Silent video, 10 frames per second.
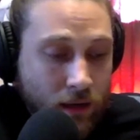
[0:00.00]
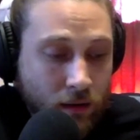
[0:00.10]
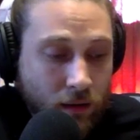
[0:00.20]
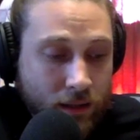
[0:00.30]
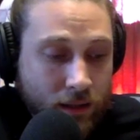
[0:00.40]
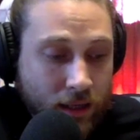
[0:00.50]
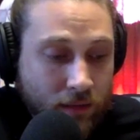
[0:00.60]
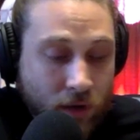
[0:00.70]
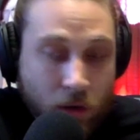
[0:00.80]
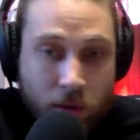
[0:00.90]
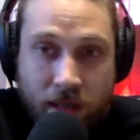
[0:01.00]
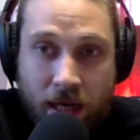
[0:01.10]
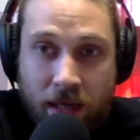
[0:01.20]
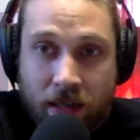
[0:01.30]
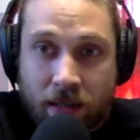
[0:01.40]
Like I said, I've always
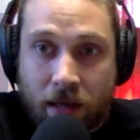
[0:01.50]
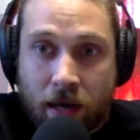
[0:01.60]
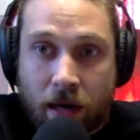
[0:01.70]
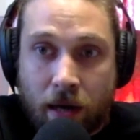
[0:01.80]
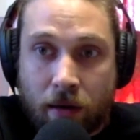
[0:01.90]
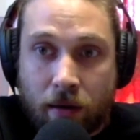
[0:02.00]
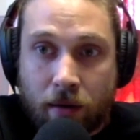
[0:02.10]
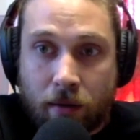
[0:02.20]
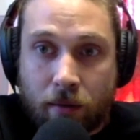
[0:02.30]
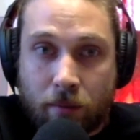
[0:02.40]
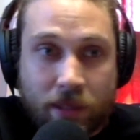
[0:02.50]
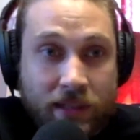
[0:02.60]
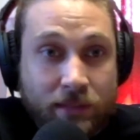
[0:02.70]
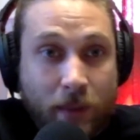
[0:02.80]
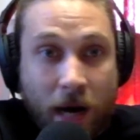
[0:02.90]
kind of been
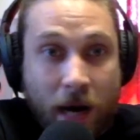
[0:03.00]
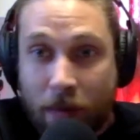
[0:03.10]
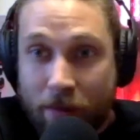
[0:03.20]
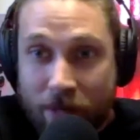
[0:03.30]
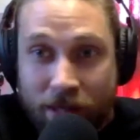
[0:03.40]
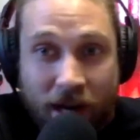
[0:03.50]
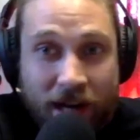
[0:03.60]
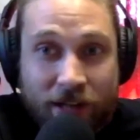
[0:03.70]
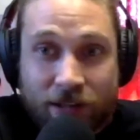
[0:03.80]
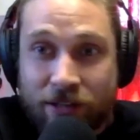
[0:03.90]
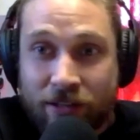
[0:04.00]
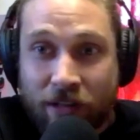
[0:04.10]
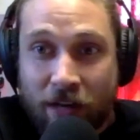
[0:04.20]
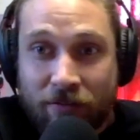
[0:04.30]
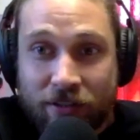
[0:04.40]
inspired by being around you and
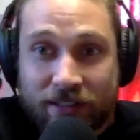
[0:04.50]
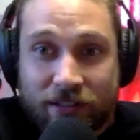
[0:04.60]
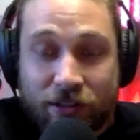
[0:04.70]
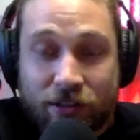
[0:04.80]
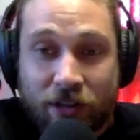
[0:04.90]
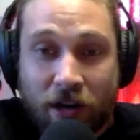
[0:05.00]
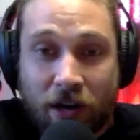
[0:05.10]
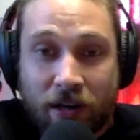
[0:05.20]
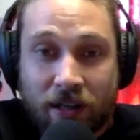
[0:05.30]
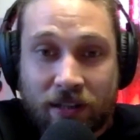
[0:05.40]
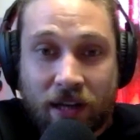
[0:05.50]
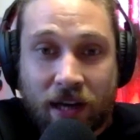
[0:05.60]
love listening to you talk and